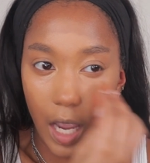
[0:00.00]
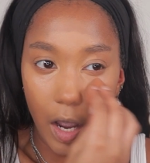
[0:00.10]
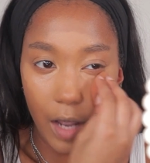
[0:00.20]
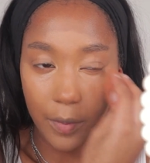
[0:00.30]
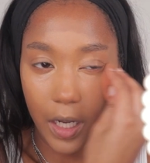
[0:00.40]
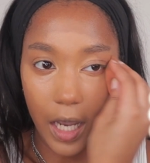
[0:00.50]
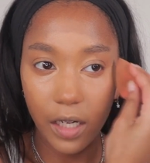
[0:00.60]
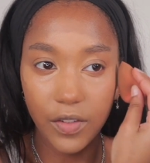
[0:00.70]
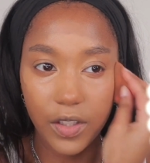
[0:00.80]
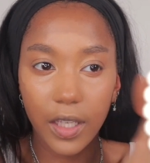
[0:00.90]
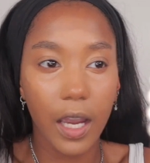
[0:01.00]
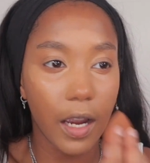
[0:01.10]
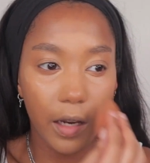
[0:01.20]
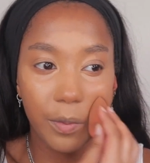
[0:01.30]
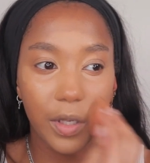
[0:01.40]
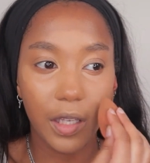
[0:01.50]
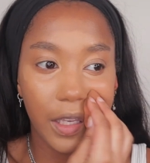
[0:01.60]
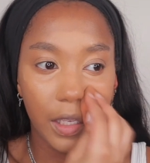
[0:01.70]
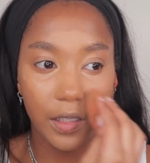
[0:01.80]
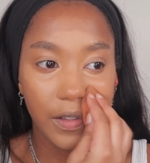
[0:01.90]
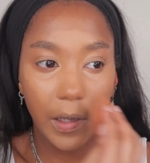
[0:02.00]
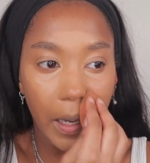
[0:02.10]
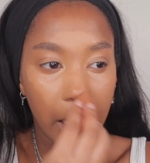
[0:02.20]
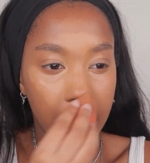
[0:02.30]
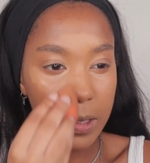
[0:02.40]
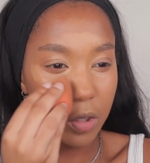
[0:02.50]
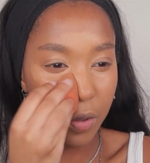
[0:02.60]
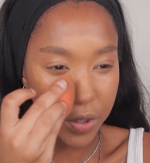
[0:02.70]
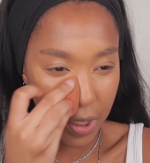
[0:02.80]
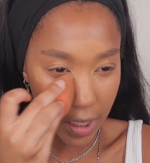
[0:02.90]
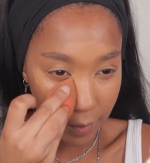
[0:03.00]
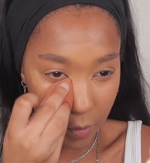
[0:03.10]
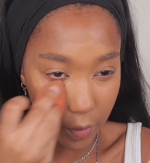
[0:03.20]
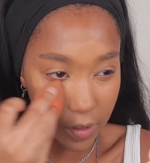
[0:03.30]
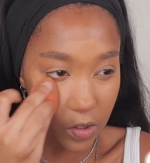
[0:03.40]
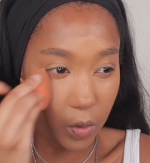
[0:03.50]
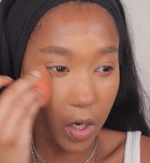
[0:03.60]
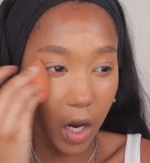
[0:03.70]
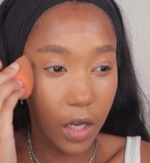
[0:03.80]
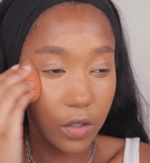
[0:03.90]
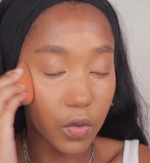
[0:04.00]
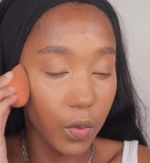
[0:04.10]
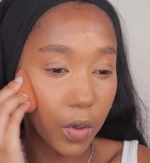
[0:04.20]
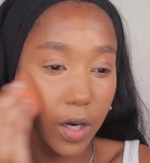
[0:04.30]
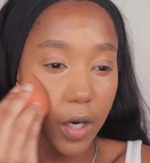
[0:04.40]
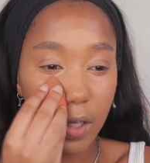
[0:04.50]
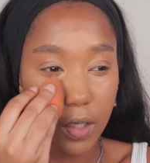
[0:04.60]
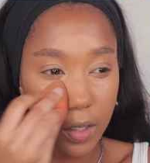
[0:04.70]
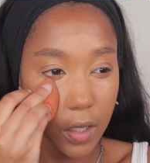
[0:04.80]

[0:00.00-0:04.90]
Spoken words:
Now I'm kind of scared because I don't think I'm going to contour